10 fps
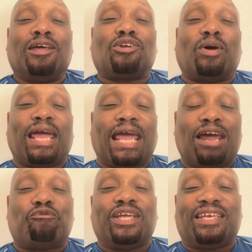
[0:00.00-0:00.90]
So
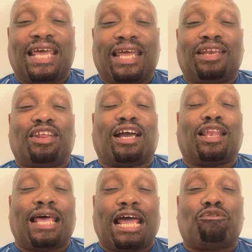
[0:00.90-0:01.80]
every day their
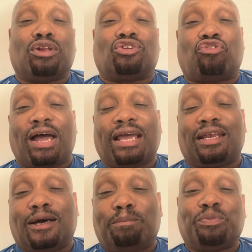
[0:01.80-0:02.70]
collateral is
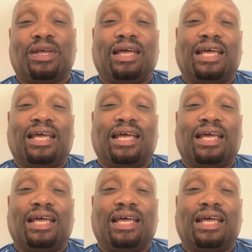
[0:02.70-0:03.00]
drying up.